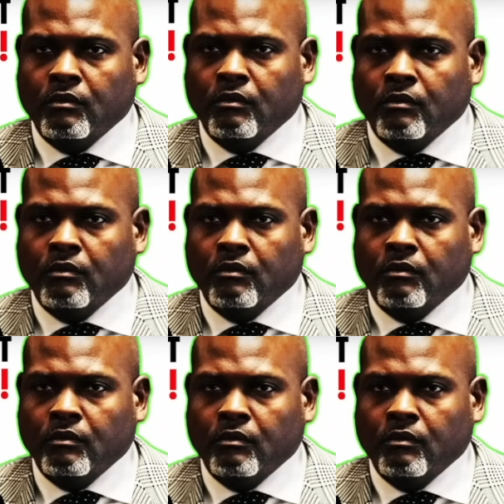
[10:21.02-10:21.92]

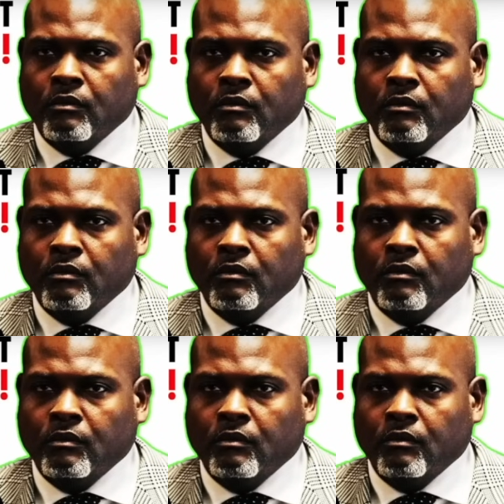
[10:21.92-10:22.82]

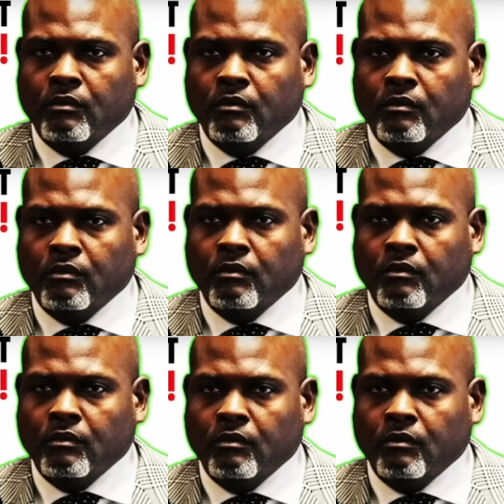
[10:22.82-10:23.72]

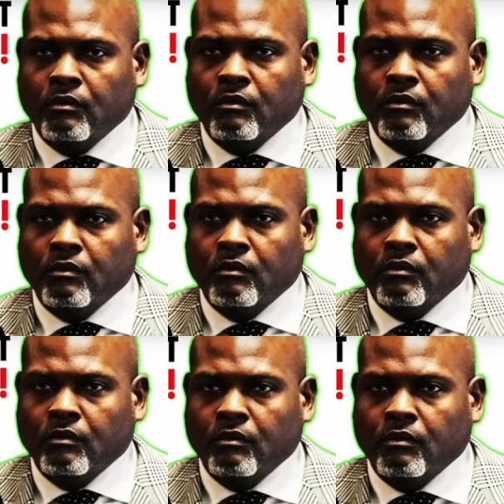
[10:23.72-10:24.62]

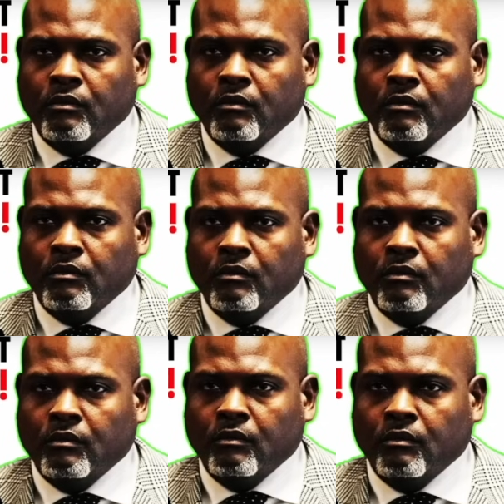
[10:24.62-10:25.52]

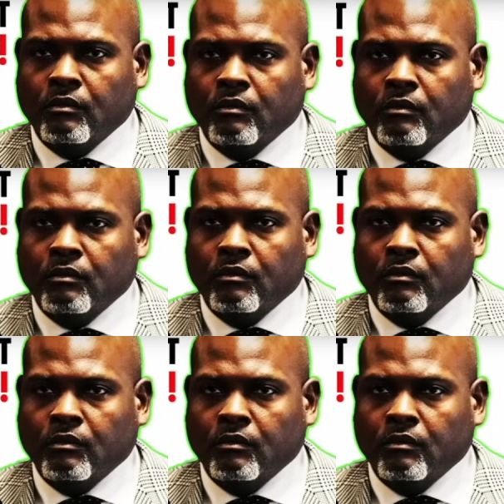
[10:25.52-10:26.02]
This person isn't speaking.